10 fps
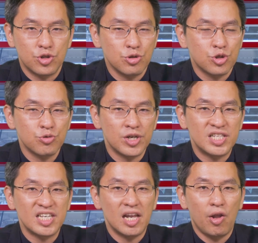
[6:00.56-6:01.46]
due to a
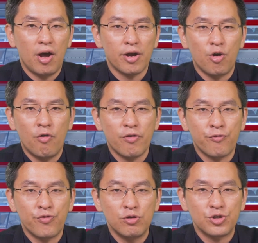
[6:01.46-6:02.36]
deadlock over
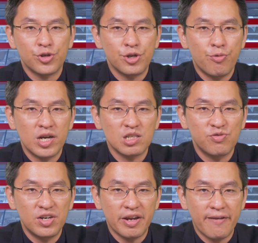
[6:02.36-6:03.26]
future U.S.
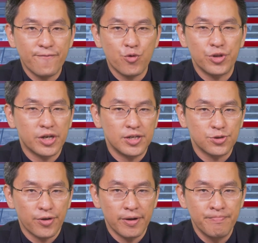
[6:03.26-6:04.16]
funding for the
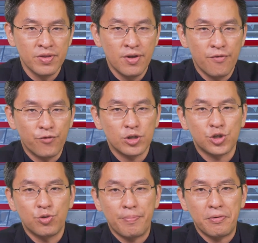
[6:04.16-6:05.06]
country.
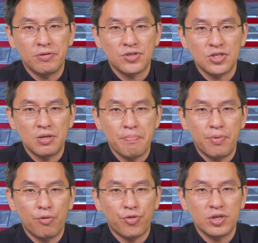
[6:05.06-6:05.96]
Virtual appearances in
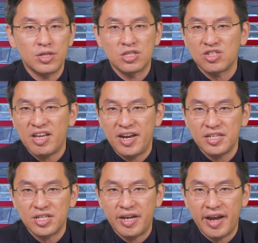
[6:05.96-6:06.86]
both the
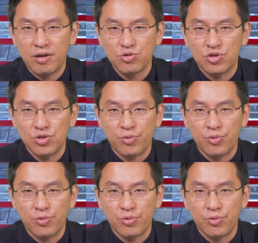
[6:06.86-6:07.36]
Senate and House,